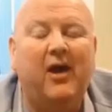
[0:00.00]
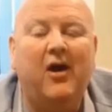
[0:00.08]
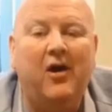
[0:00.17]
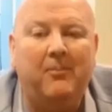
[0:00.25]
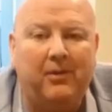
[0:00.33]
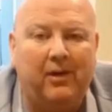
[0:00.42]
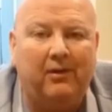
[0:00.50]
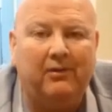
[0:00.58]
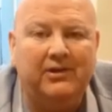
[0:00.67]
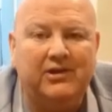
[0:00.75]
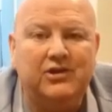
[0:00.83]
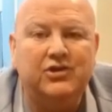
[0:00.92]
our
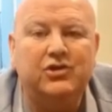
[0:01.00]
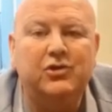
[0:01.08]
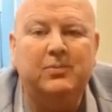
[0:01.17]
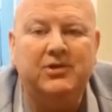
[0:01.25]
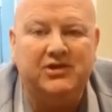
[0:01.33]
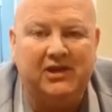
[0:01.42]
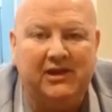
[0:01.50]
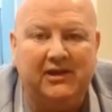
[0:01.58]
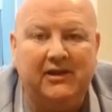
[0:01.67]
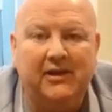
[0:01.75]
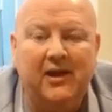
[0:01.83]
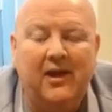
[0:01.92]
priorities
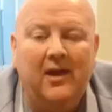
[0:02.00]
superseded